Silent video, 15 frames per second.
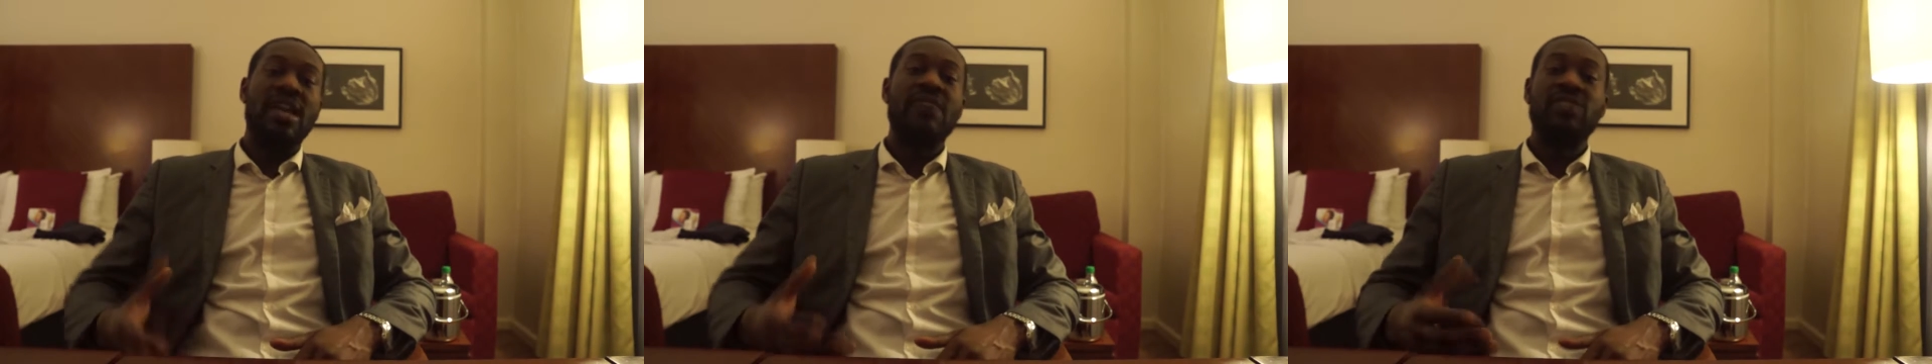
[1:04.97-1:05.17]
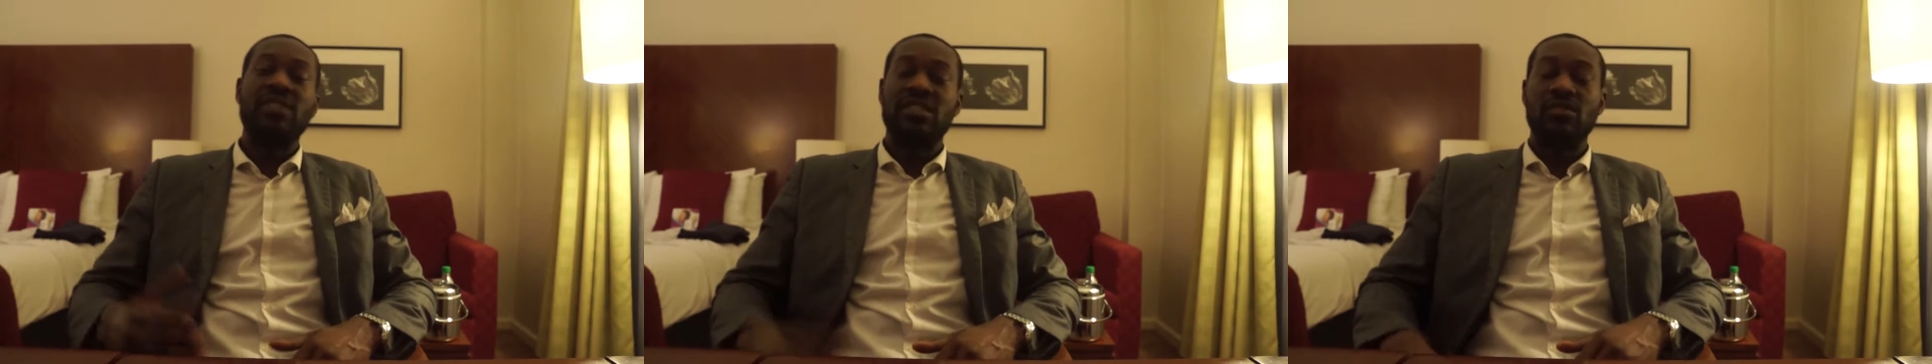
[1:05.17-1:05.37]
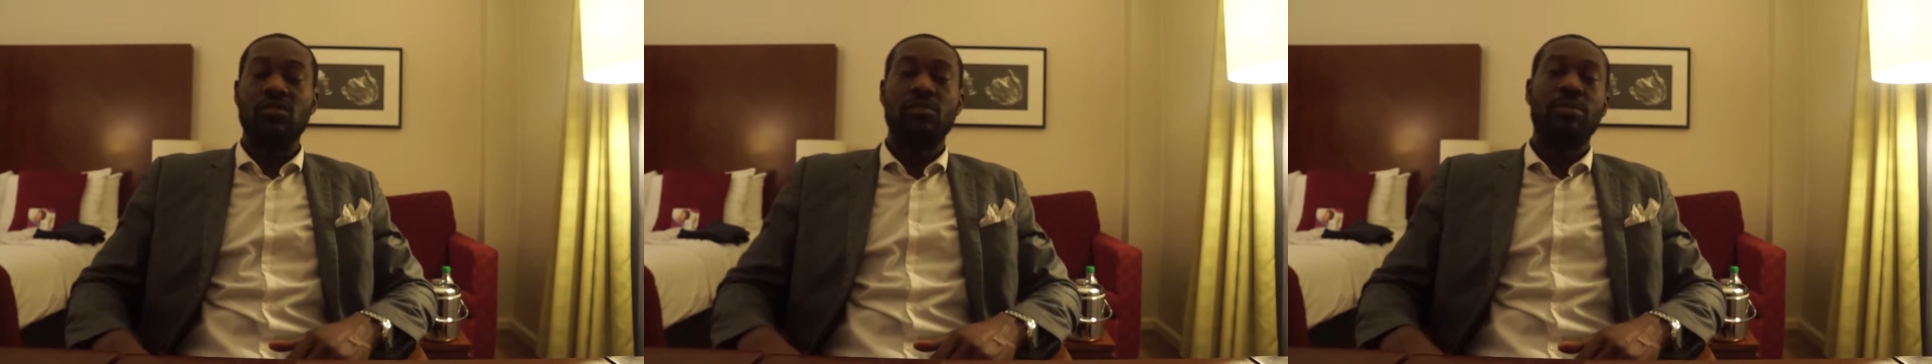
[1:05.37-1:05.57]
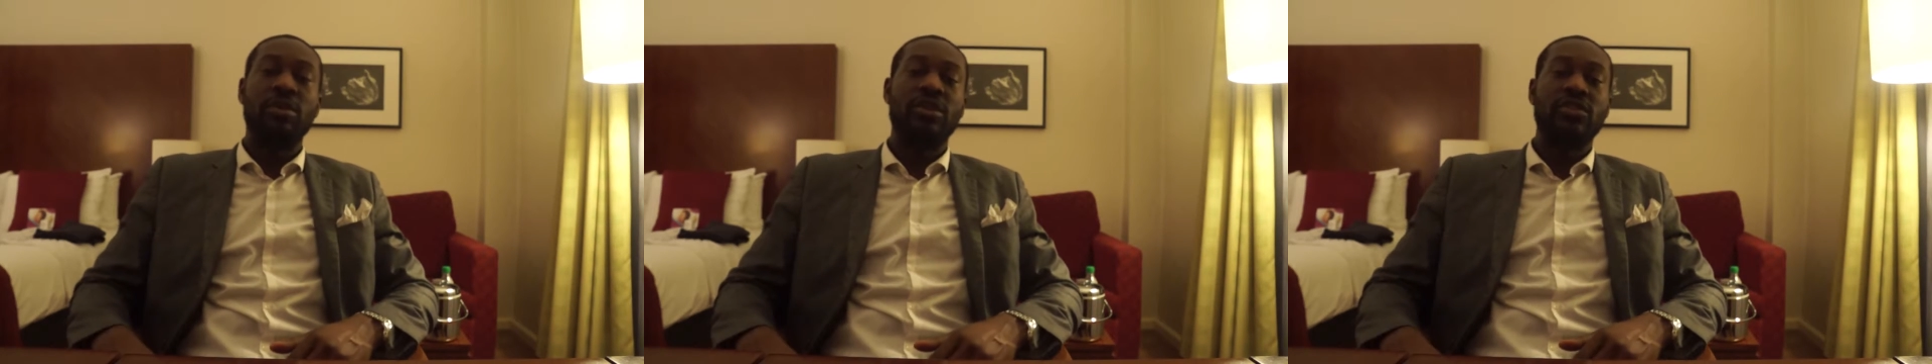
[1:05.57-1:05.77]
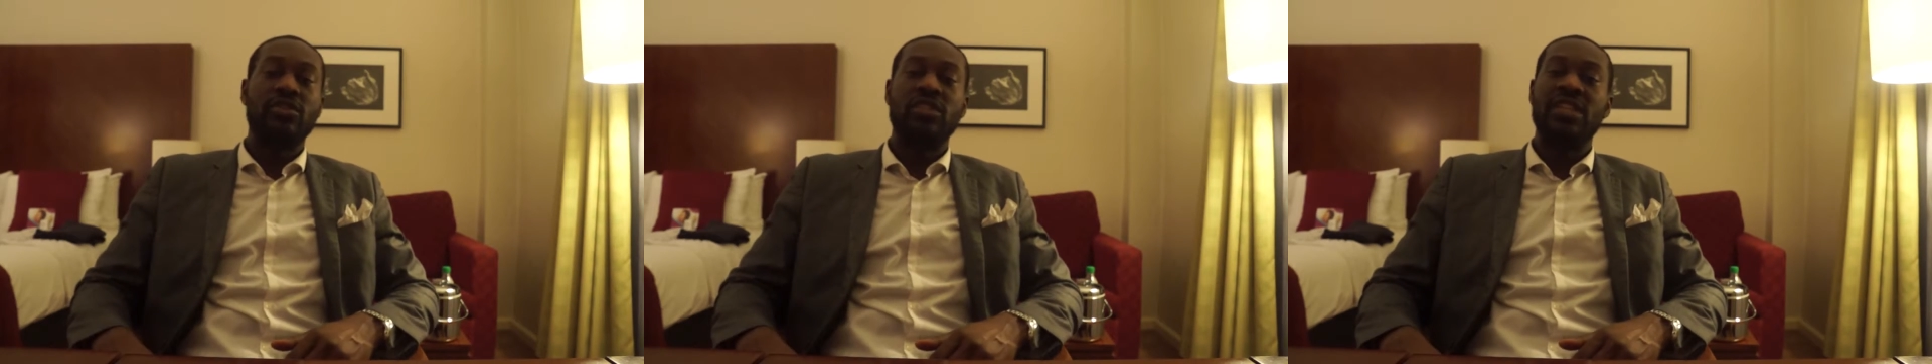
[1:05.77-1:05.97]
every single
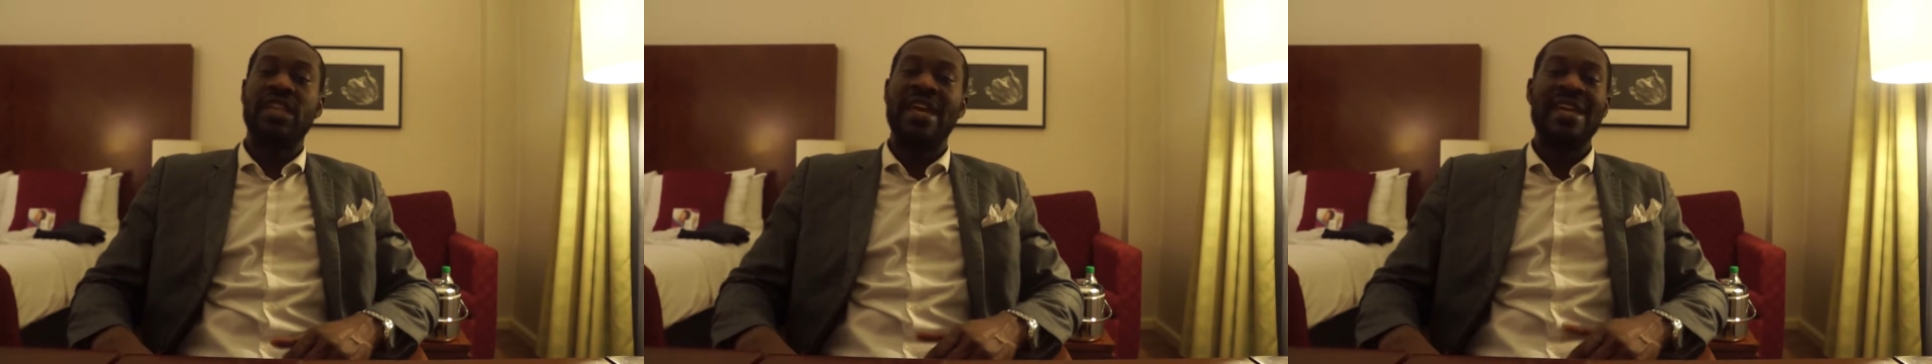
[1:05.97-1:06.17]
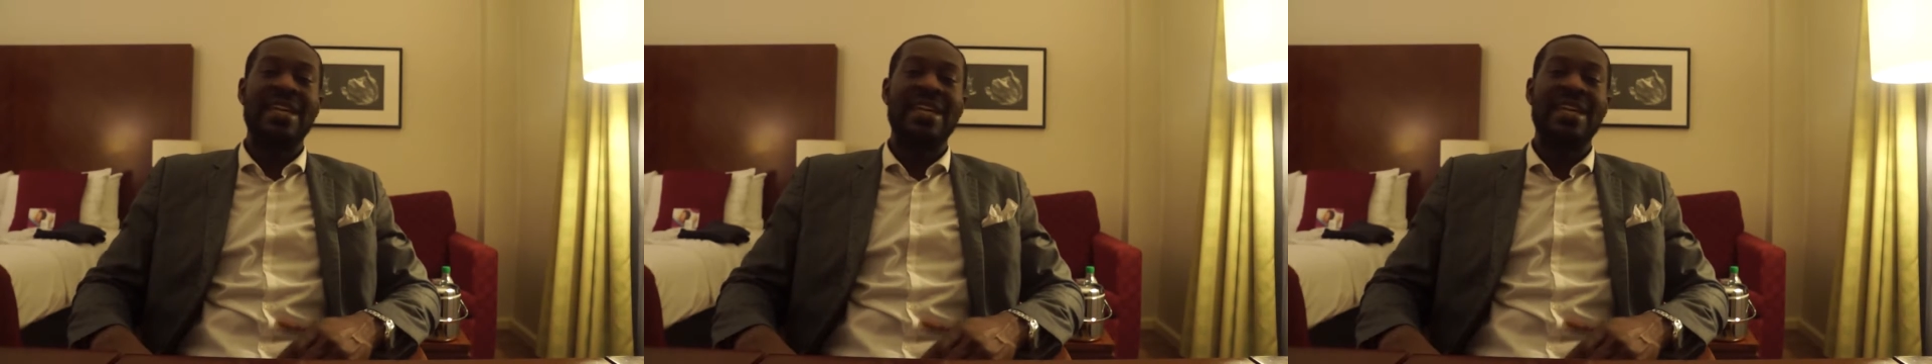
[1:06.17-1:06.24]
person that